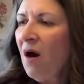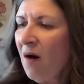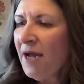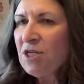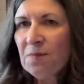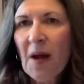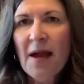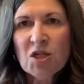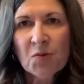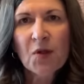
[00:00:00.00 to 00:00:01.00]
well, I should,
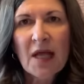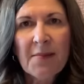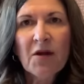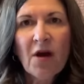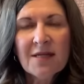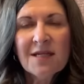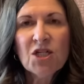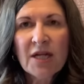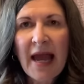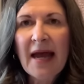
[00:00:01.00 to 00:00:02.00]
I should pull out my cross
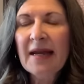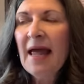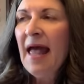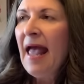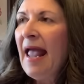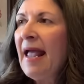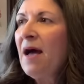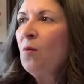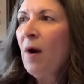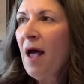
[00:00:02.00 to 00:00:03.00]
stitch again.
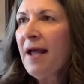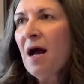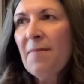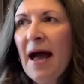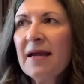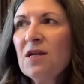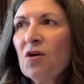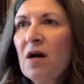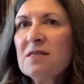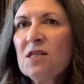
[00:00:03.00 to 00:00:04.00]
And when I got back into
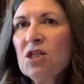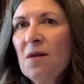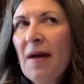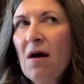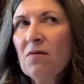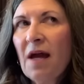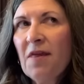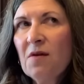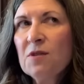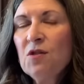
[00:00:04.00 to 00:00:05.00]
cross stitching about, I
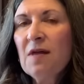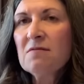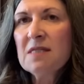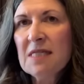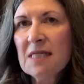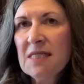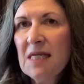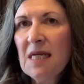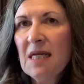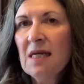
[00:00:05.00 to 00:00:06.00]
think it was
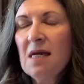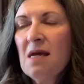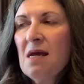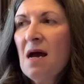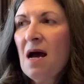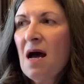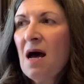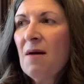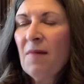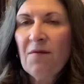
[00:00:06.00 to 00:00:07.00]
2016,
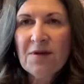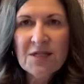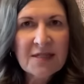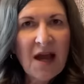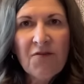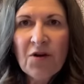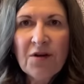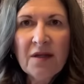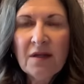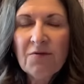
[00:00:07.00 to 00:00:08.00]
um,
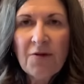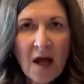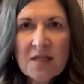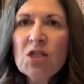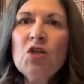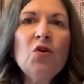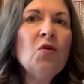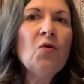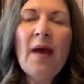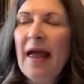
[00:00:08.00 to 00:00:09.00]
discovered floss
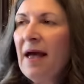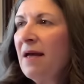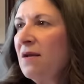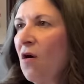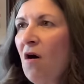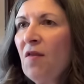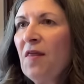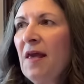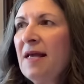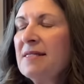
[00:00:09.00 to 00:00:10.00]
tube and all the
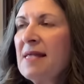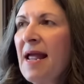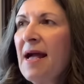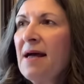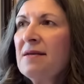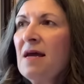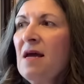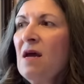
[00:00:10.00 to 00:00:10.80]
things. And